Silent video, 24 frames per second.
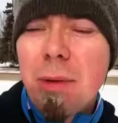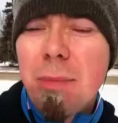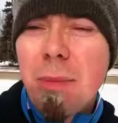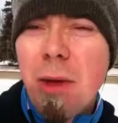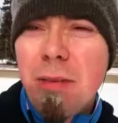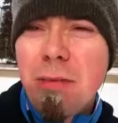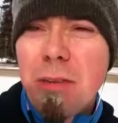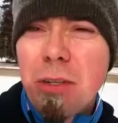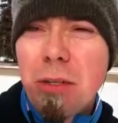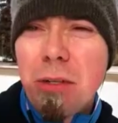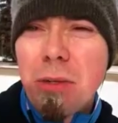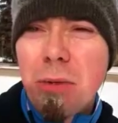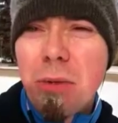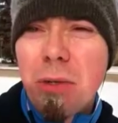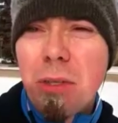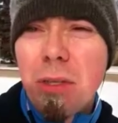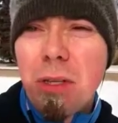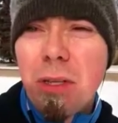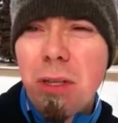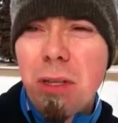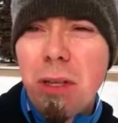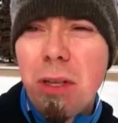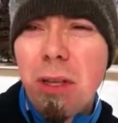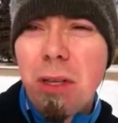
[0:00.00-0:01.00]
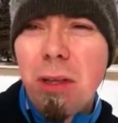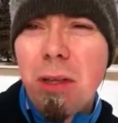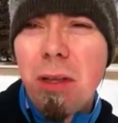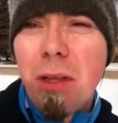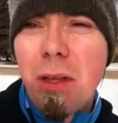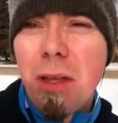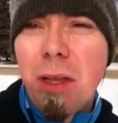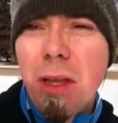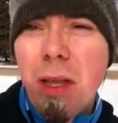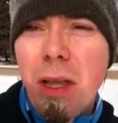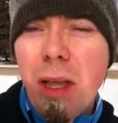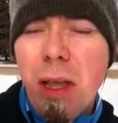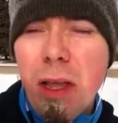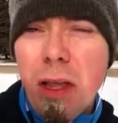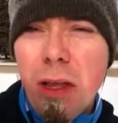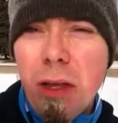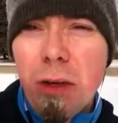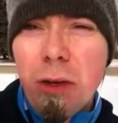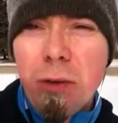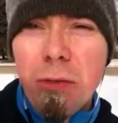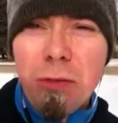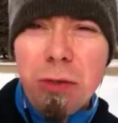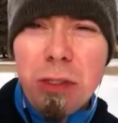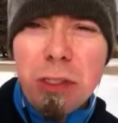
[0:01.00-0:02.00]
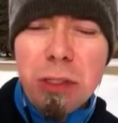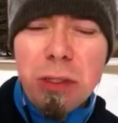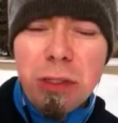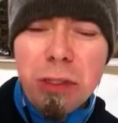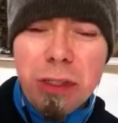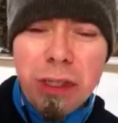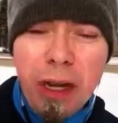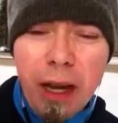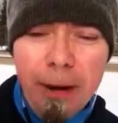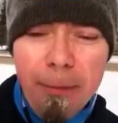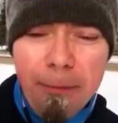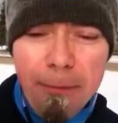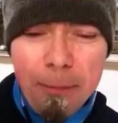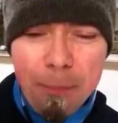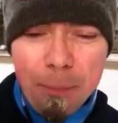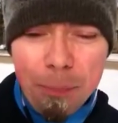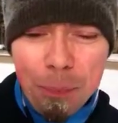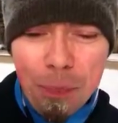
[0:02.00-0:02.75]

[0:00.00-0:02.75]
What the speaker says: of them having to do with your physical state.